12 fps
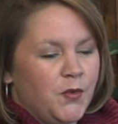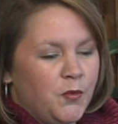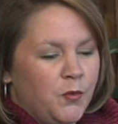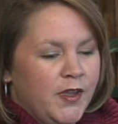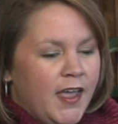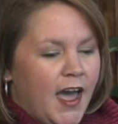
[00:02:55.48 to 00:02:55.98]

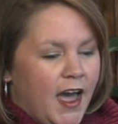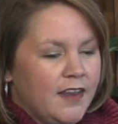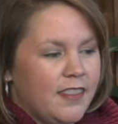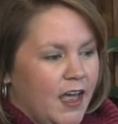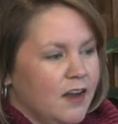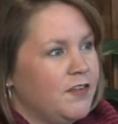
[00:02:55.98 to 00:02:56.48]
we had
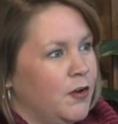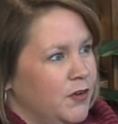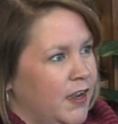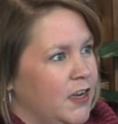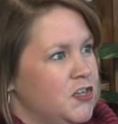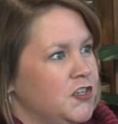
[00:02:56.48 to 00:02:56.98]
that
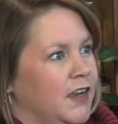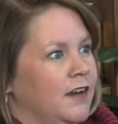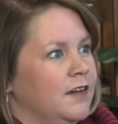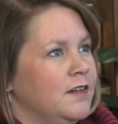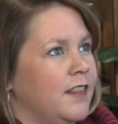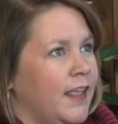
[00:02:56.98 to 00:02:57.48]
foundation,
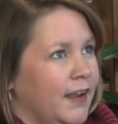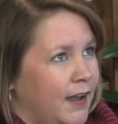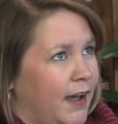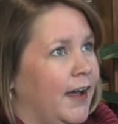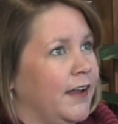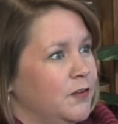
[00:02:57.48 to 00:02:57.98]
thank
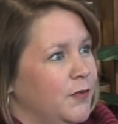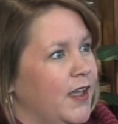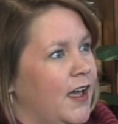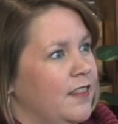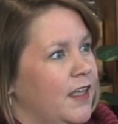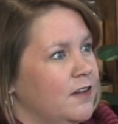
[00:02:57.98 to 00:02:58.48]
God. We
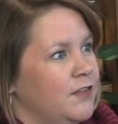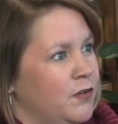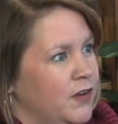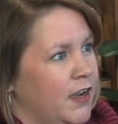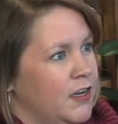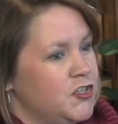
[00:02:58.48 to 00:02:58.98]
had that
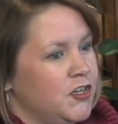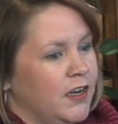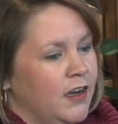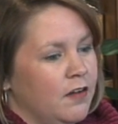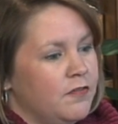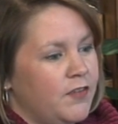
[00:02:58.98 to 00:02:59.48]

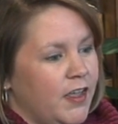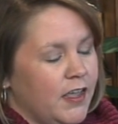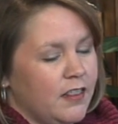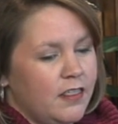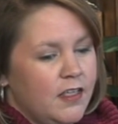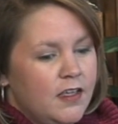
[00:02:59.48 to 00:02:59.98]
foundation of
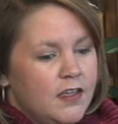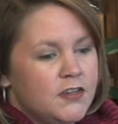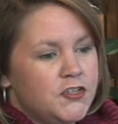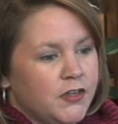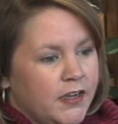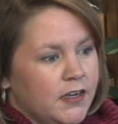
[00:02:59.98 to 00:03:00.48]
faith
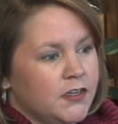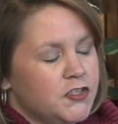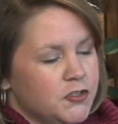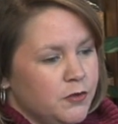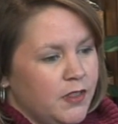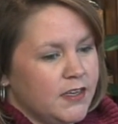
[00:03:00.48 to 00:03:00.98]
to get us
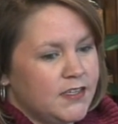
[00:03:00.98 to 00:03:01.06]
through that